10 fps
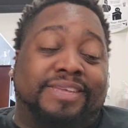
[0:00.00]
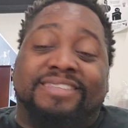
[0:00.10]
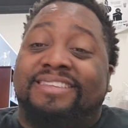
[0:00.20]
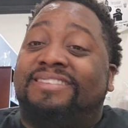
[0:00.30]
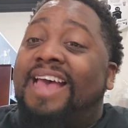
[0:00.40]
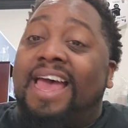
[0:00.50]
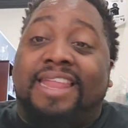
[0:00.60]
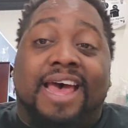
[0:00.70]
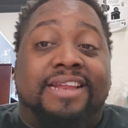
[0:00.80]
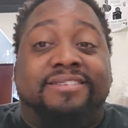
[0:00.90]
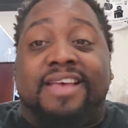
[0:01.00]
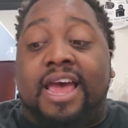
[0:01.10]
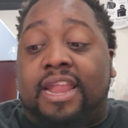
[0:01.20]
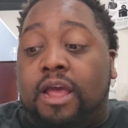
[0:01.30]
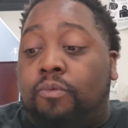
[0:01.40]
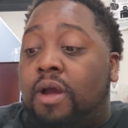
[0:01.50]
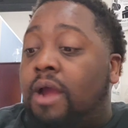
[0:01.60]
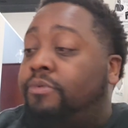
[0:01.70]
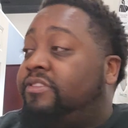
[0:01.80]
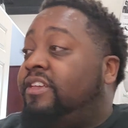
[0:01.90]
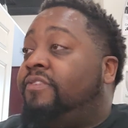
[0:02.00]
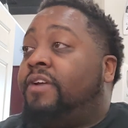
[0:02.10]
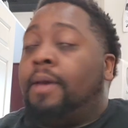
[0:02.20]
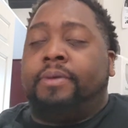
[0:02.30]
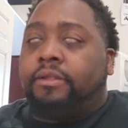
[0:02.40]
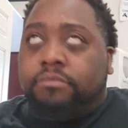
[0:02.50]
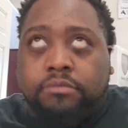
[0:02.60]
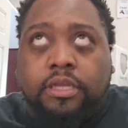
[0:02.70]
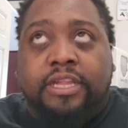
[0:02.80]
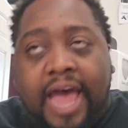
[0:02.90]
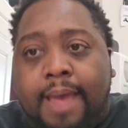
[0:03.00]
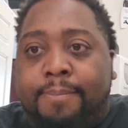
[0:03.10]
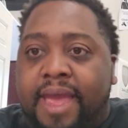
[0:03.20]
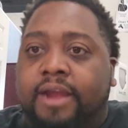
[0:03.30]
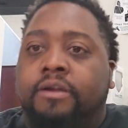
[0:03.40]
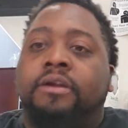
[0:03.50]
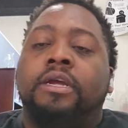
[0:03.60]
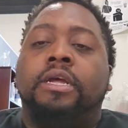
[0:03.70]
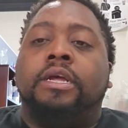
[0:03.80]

He's a sideline wide receiver. I mean, linebacker.